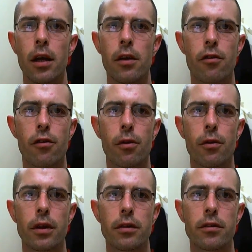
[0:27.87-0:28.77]
so
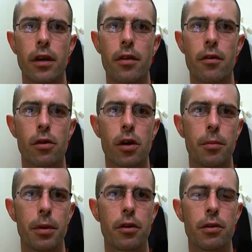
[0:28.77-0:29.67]
that they're all going to
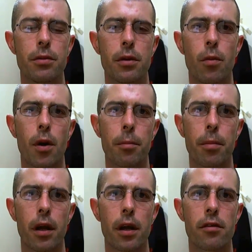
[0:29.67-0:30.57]
be grouped in one
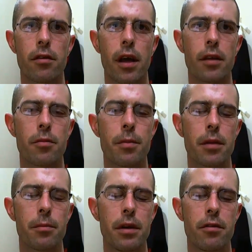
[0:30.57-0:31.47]
place to make
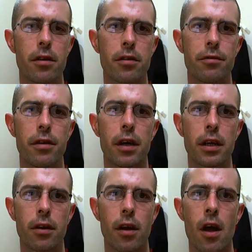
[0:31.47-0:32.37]
them easier to
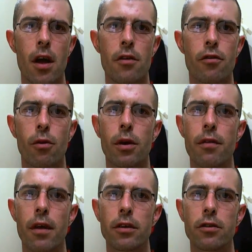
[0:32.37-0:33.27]
find. So if
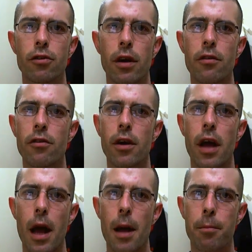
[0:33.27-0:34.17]
that interests
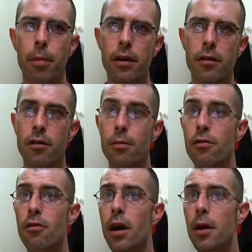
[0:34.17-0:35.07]
you, please
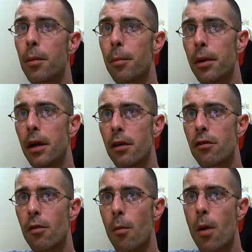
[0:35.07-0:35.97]
subscribe up here
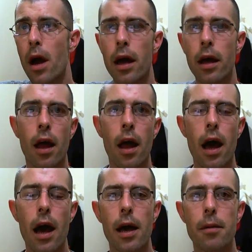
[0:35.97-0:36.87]
somewhere.
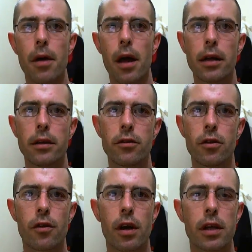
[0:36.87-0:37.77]
And
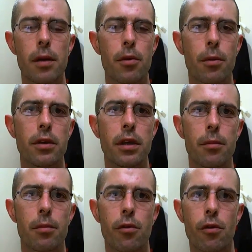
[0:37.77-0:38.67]
that'll keep you up to date
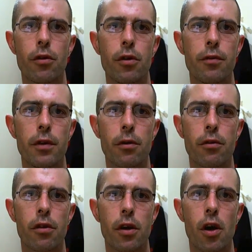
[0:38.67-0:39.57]
with all the new videos
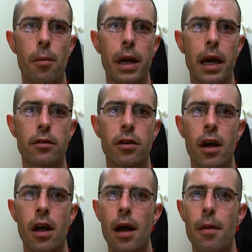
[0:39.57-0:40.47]
that are coming out,
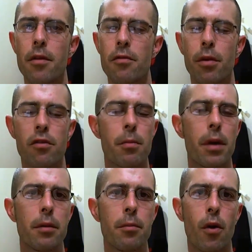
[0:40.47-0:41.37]
and this plus
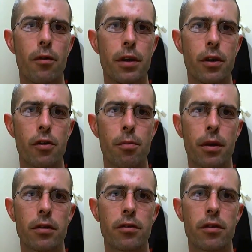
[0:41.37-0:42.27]
many more videos.
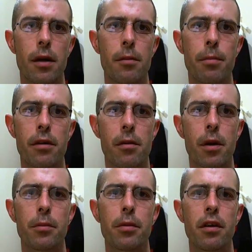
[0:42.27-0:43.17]
But basically I'm going
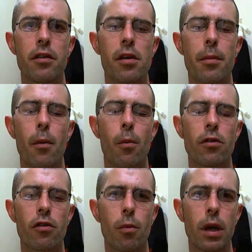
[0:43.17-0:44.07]
to be releasing about
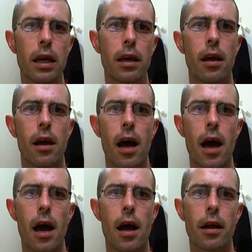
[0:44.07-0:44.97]
once a week
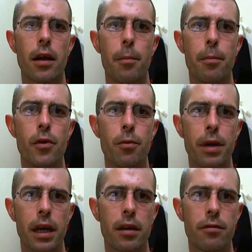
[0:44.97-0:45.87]
a new
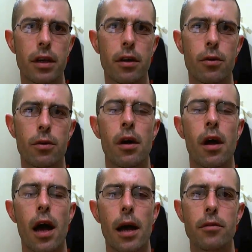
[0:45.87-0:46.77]
beginner video,
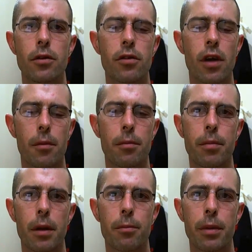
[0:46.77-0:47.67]
and to help
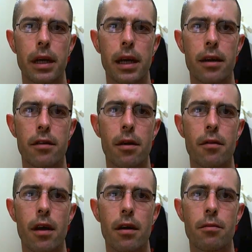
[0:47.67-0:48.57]
beginners out
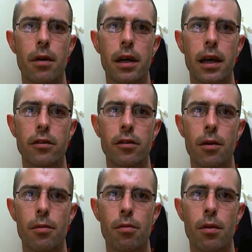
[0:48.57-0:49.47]
there get to
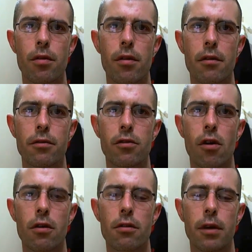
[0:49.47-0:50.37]
grips with
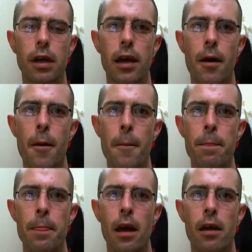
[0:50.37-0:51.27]
photography.
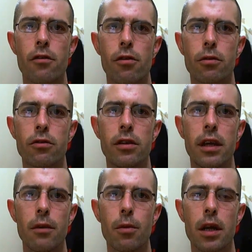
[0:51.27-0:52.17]
So
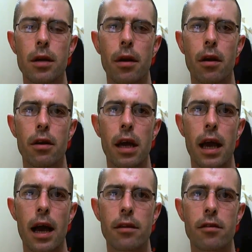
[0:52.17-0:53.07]
today we're going to be looking
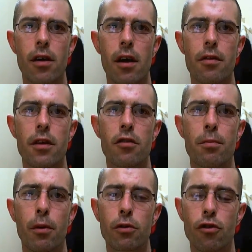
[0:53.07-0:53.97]
at the
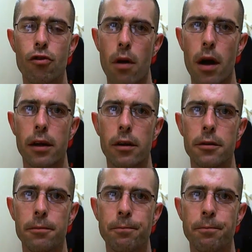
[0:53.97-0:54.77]
exposure triangle.